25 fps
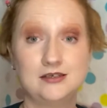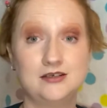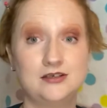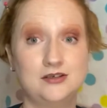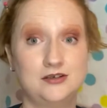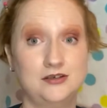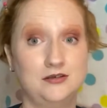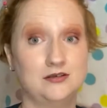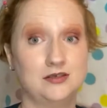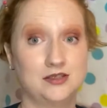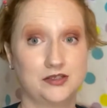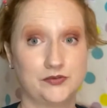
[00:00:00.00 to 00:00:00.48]
to
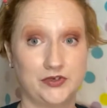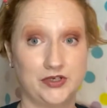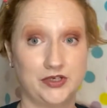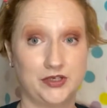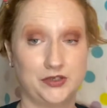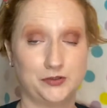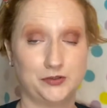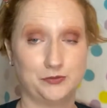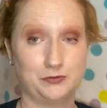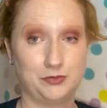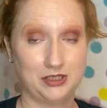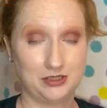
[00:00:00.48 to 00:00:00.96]
do this
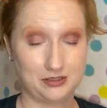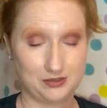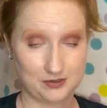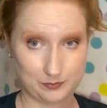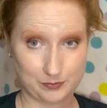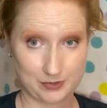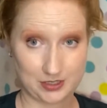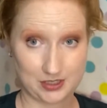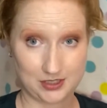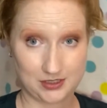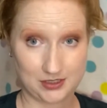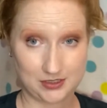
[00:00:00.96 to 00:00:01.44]
video because
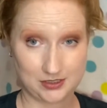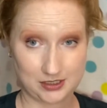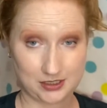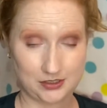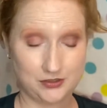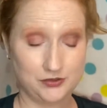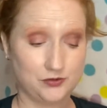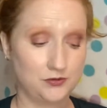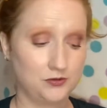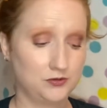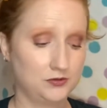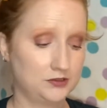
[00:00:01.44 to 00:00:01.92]
my
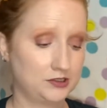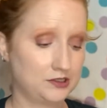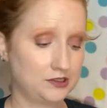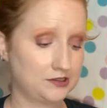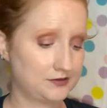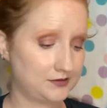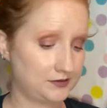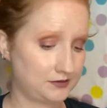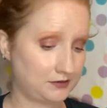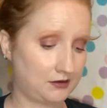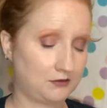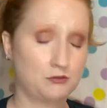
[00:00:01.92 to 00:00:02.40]
10-year-old
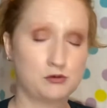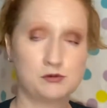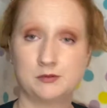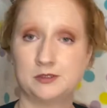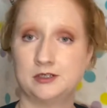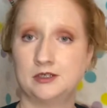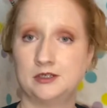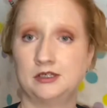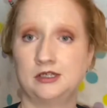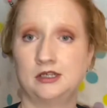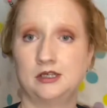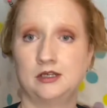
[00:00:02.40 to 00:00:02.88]
saw what was
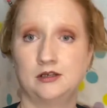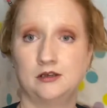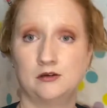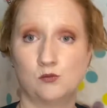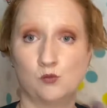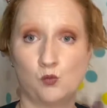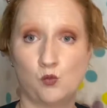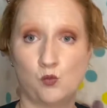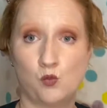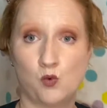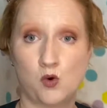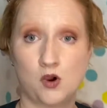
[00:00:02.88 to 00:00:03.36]
in it,
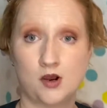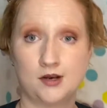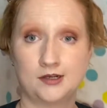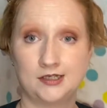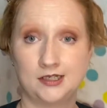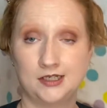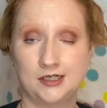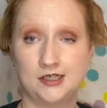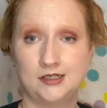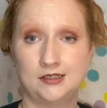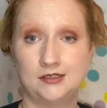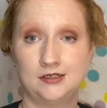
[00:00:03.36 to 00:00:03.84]
wanted
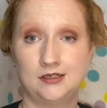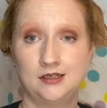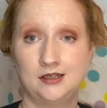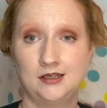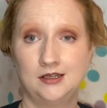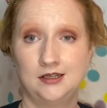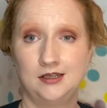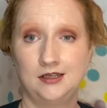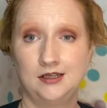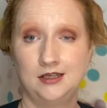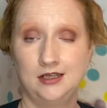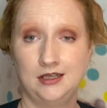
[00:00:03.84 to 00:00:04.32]
it,
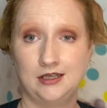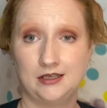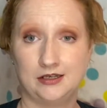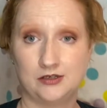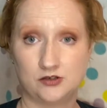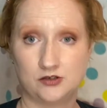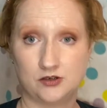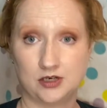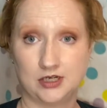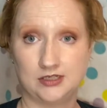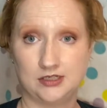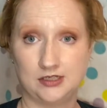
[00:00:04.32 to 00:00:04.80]
and
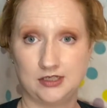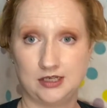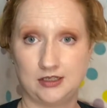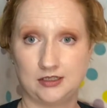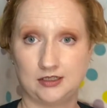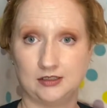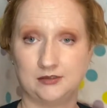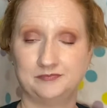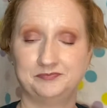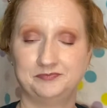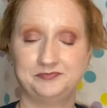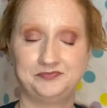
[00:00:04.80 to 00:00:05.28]
tried to take
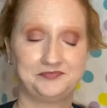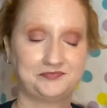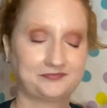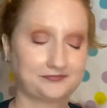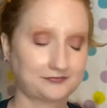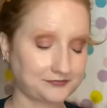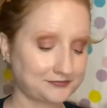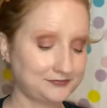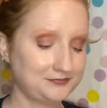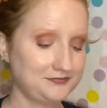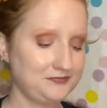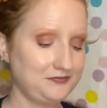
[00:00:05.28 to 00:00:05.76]
it.
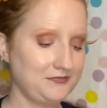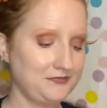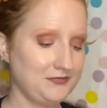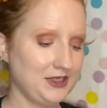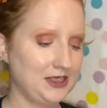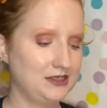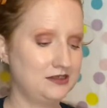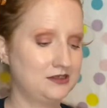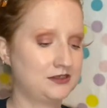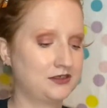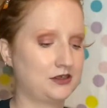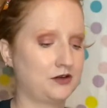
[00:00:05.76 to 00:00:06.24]

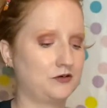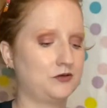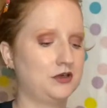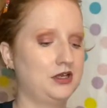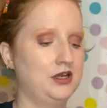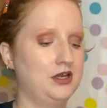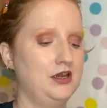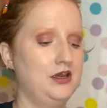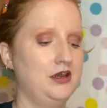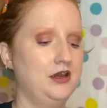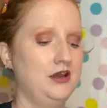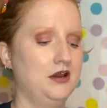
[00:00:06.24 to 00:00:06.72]
So
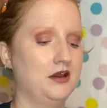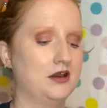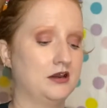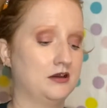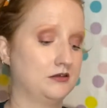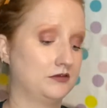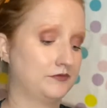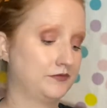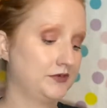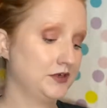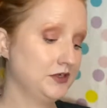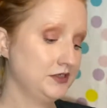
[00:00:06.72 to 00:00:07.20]
uh,
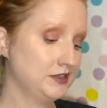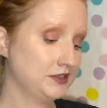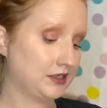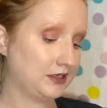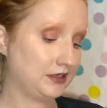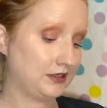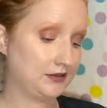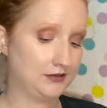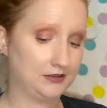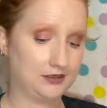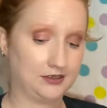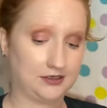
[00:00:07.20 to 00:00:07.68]
the first
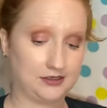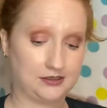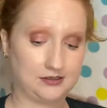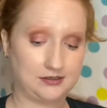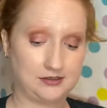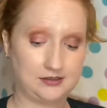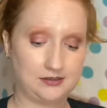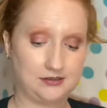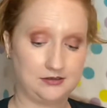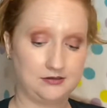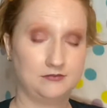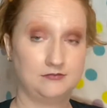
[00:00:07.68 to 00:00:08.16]
thing that
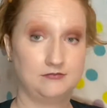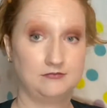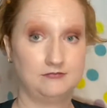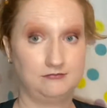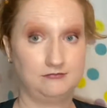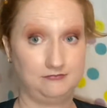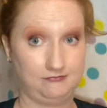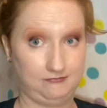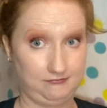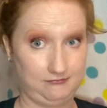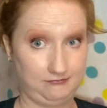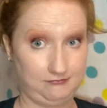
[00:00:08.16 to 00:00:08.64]

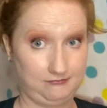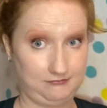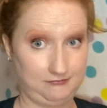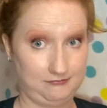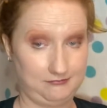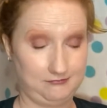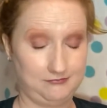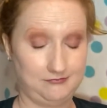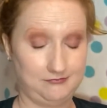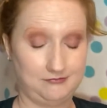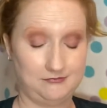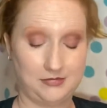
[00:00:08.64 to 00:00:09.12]

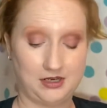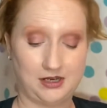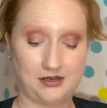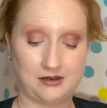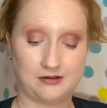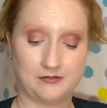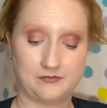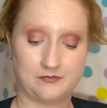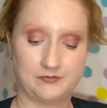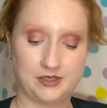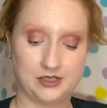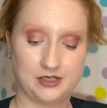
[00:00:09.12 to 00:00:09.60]

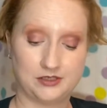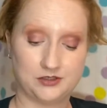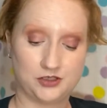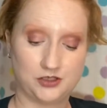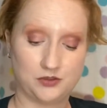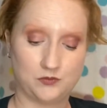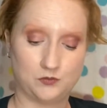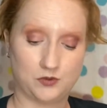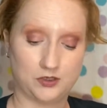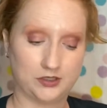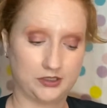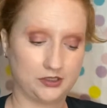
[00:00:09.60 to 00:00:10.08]
um, that she
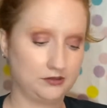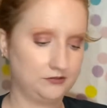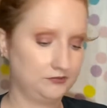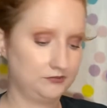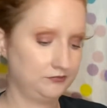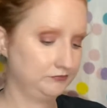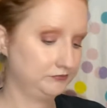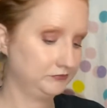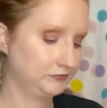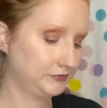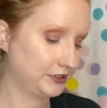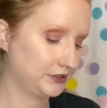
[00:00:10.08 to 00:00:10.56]
wanted,
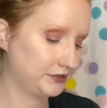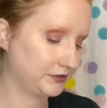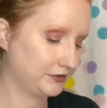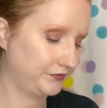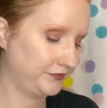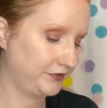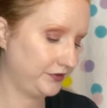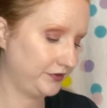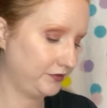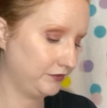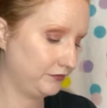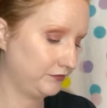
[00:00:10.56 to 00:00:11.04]
there's a
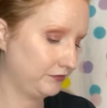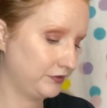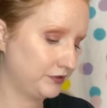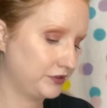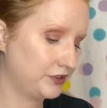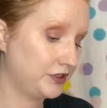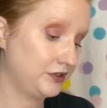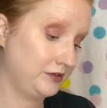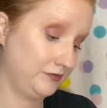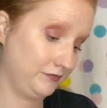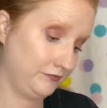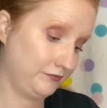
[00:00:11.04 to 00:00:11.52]
few,
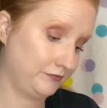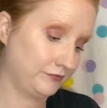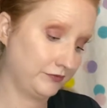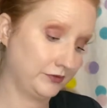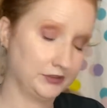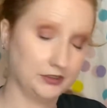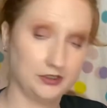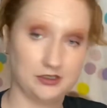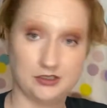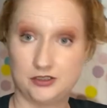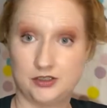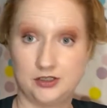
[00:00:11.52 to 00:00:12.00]
she
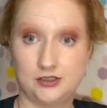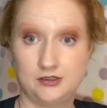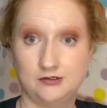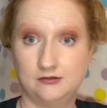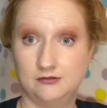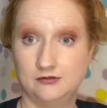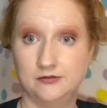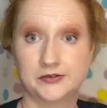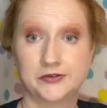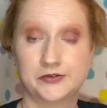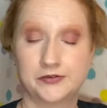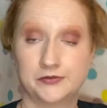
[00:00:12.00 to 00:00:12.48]
really, she
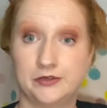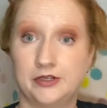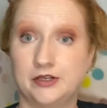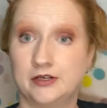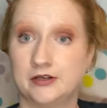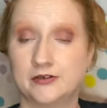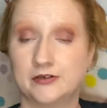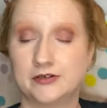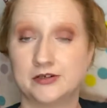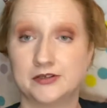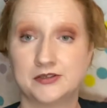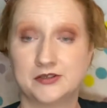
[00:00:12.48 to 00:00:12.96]
looked through
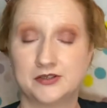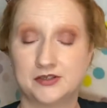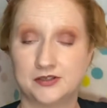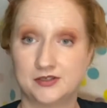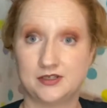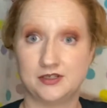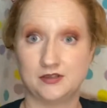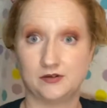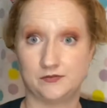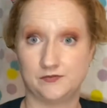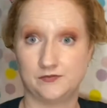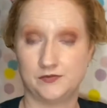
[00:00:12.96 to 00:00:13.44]
here just to
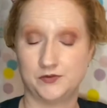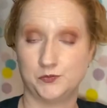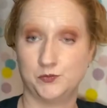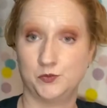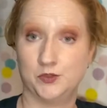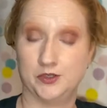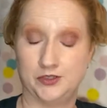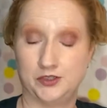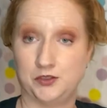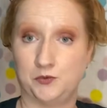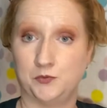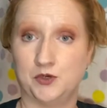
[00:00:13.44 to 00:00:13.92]
see if,
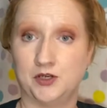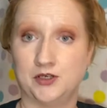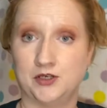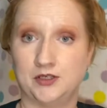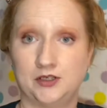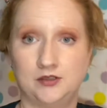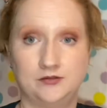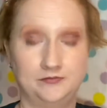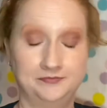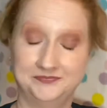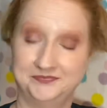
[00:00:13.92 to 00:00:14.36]
what she wanted.